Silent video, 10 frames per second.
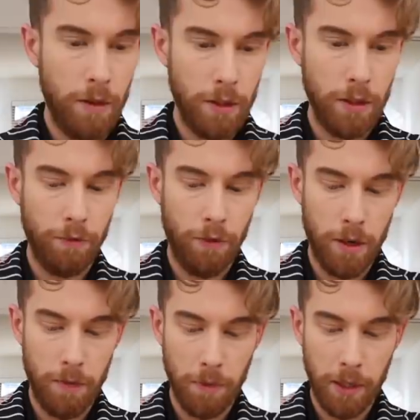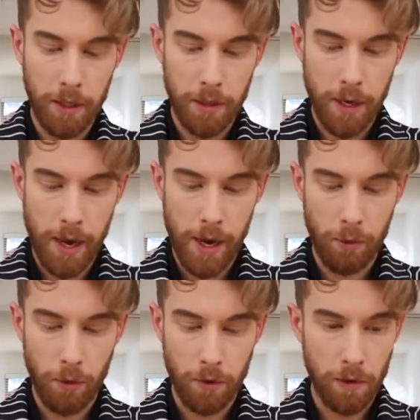This is from Lisa
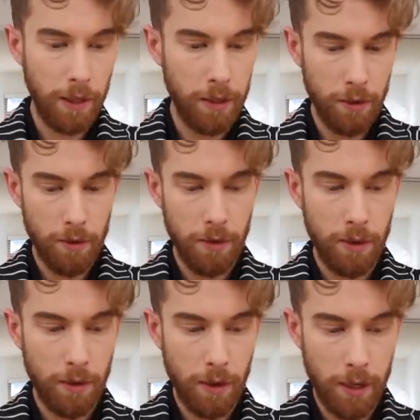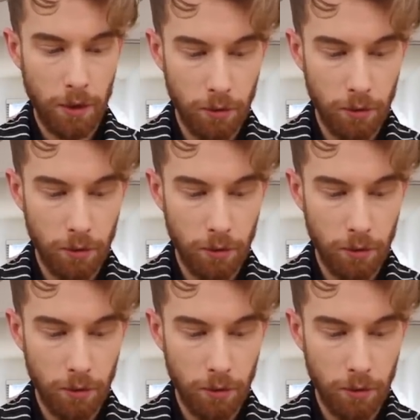Edwards. Lisa, thank